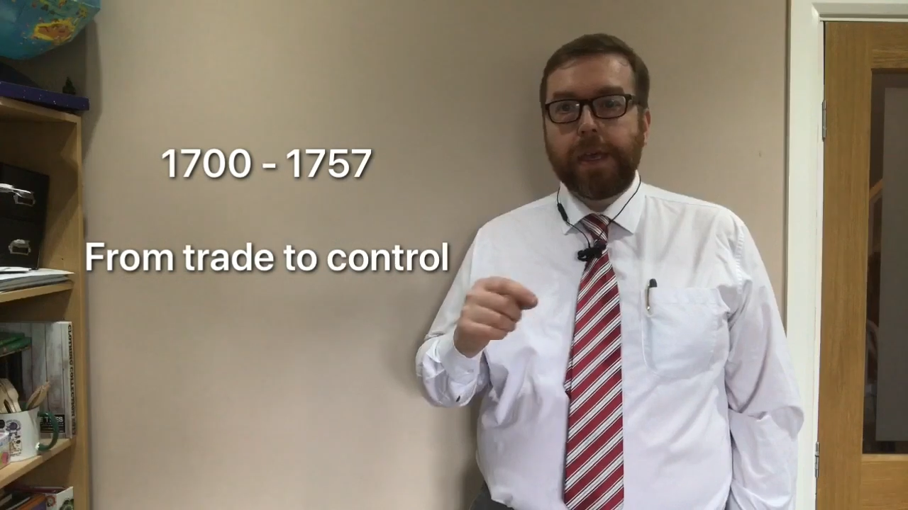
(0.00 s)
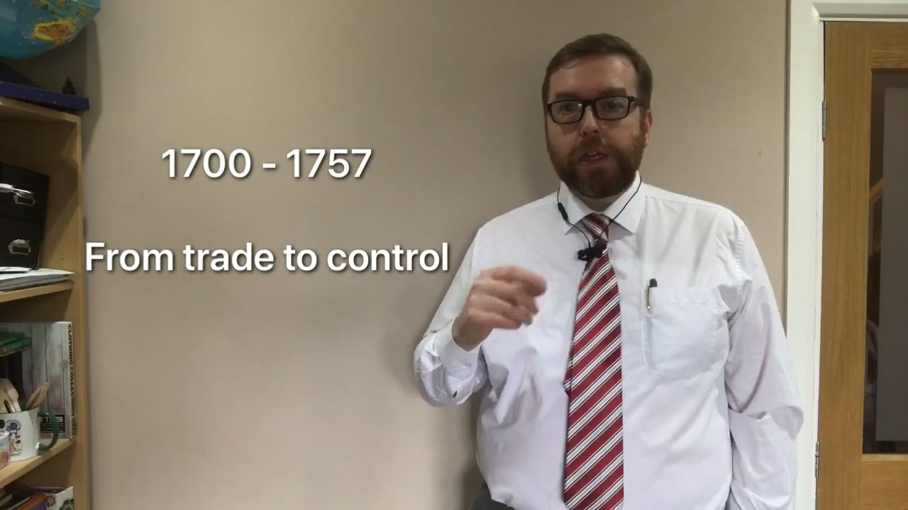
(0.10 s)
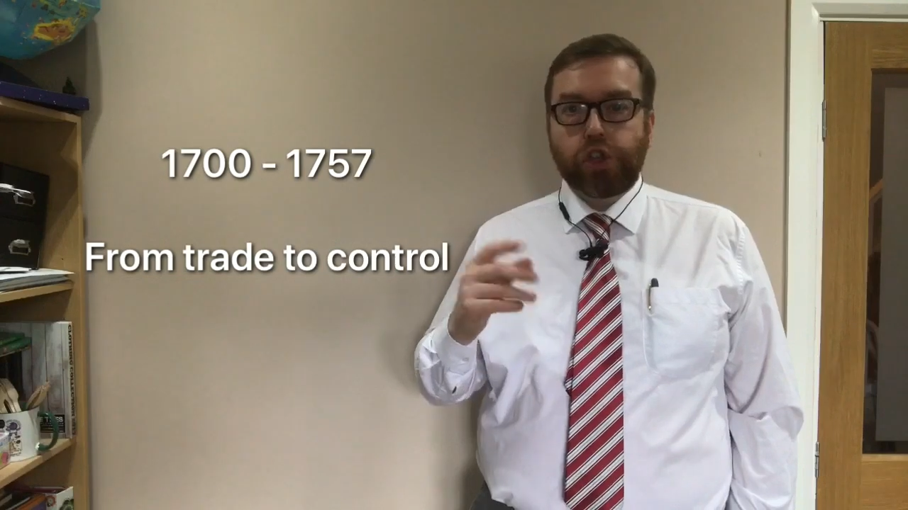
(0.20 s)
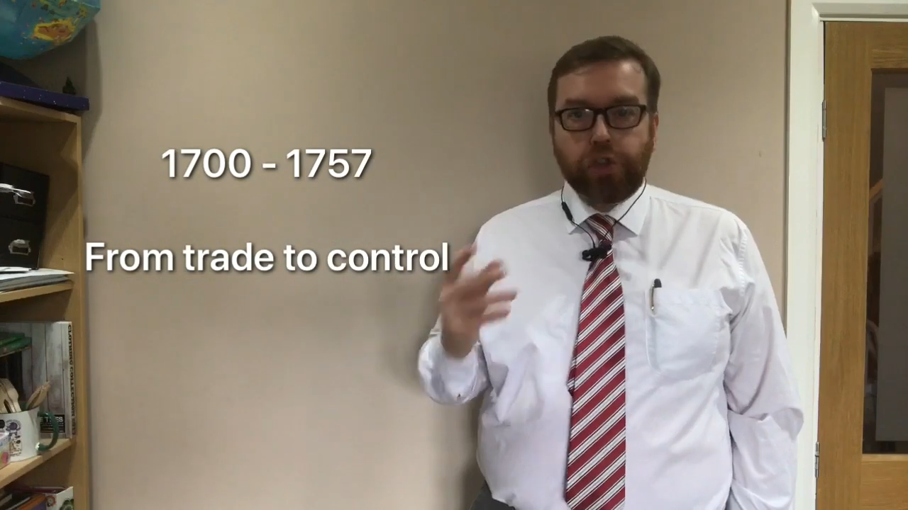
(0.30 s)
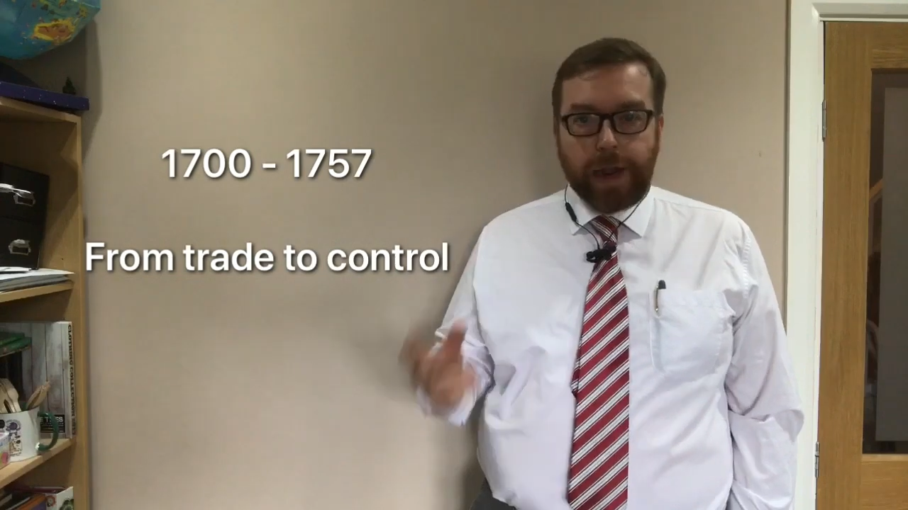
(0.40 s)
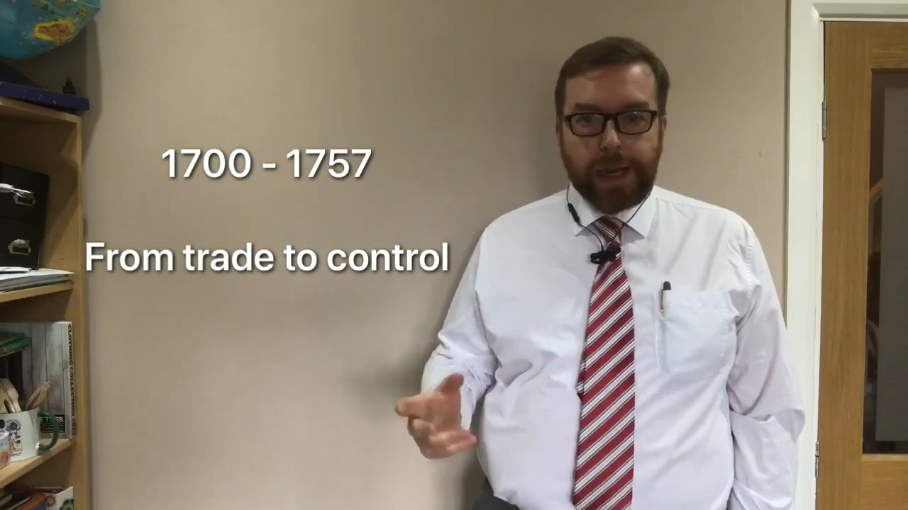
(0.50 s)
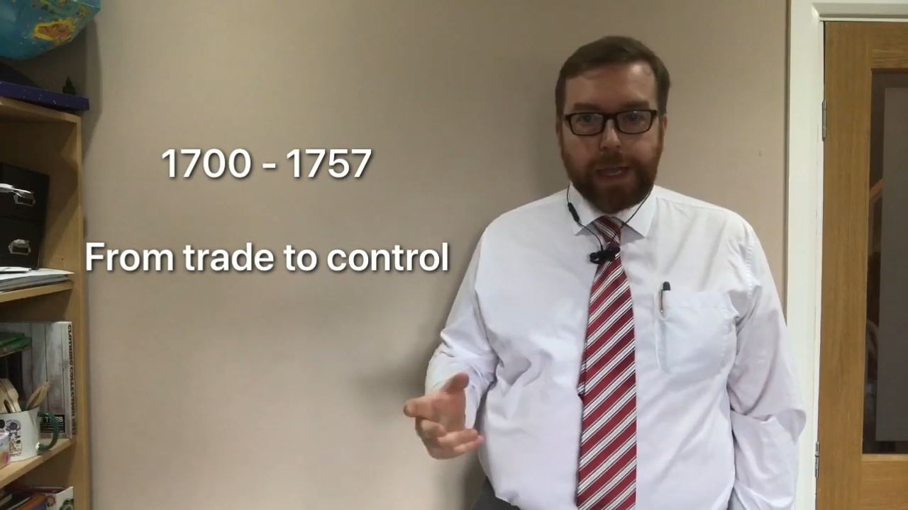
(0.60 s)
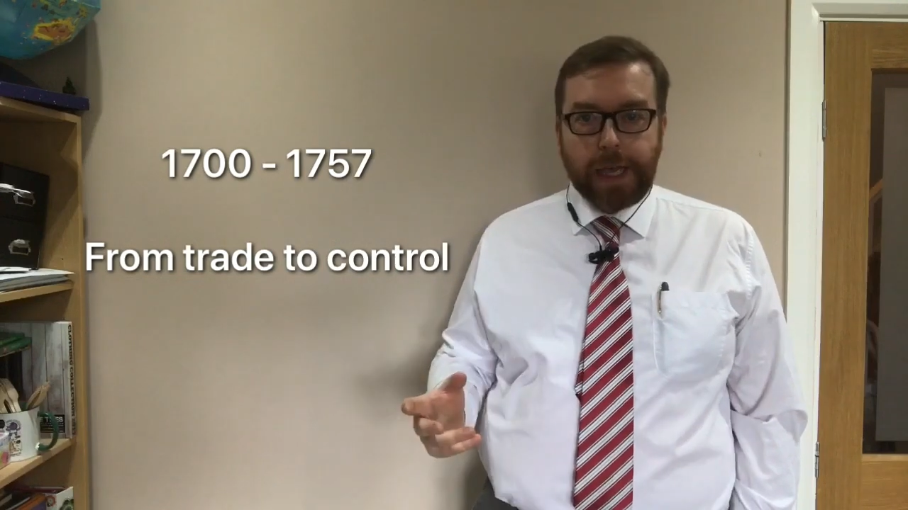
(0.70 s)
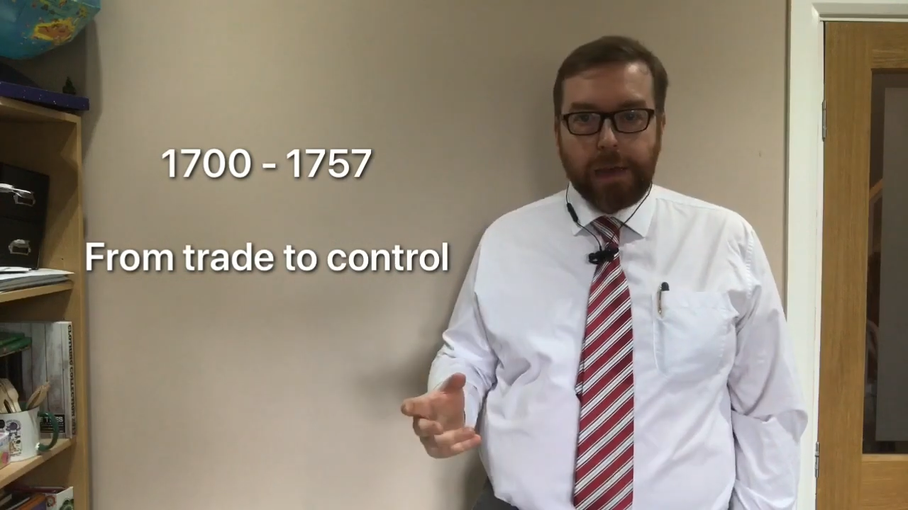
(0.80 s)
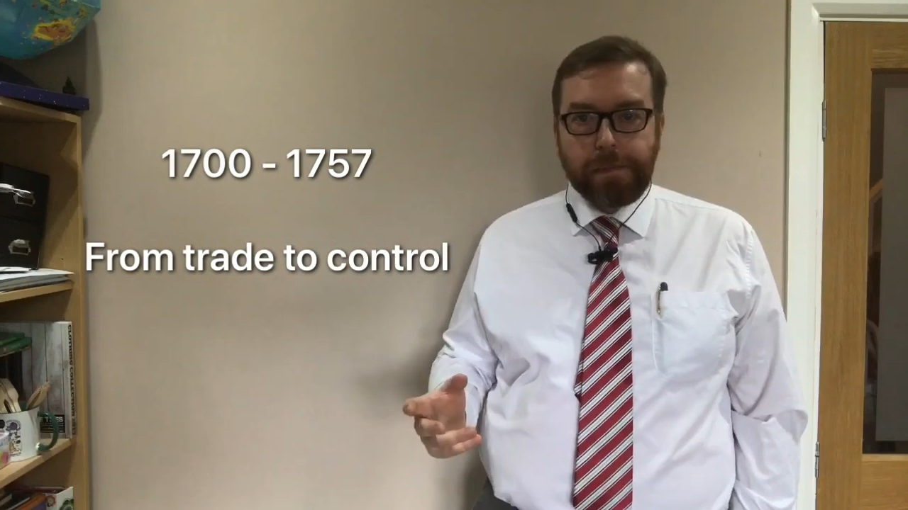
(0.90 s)
a trading
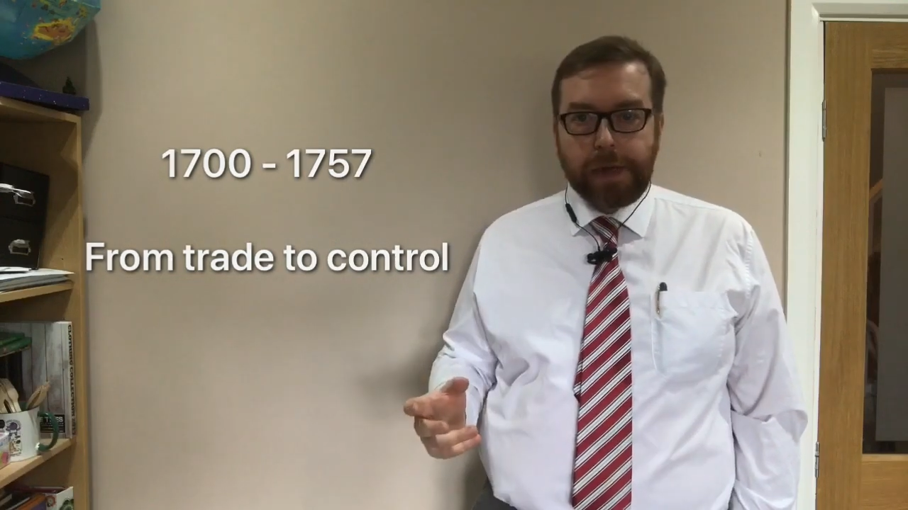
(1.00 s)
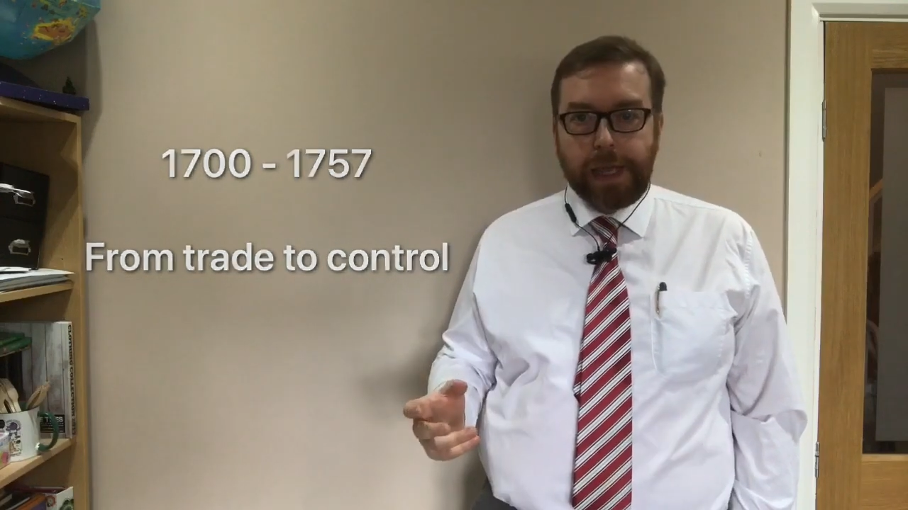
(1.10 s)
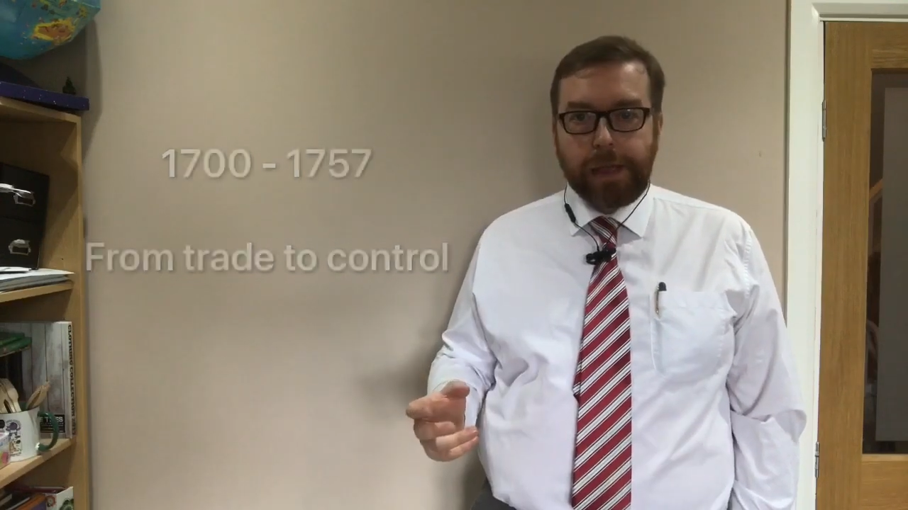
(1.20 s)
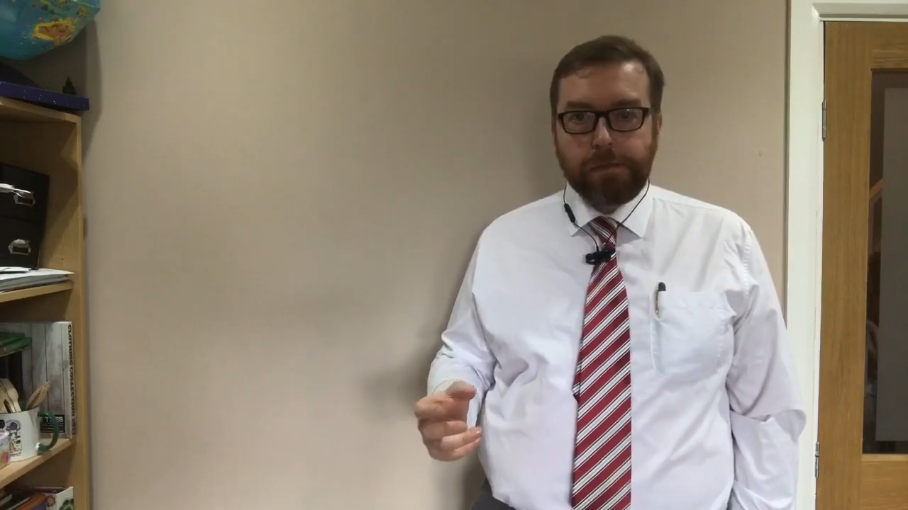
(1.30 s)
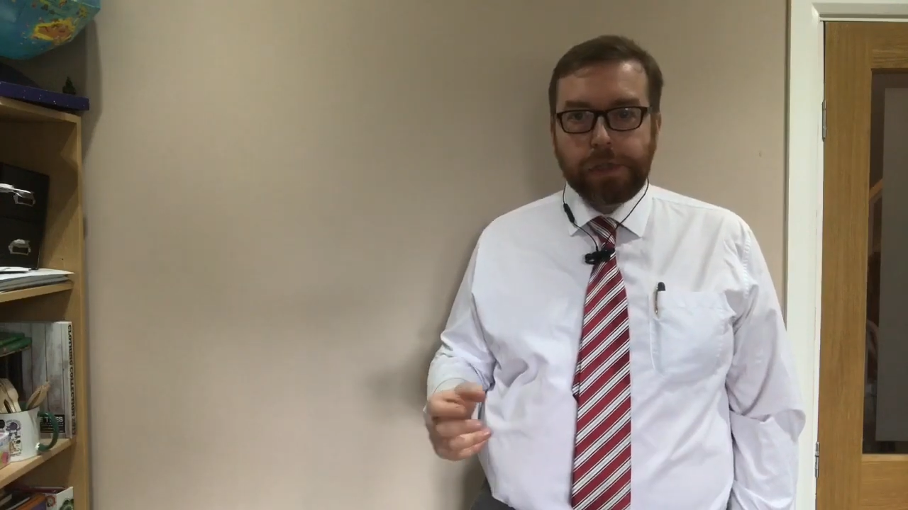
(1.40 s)
company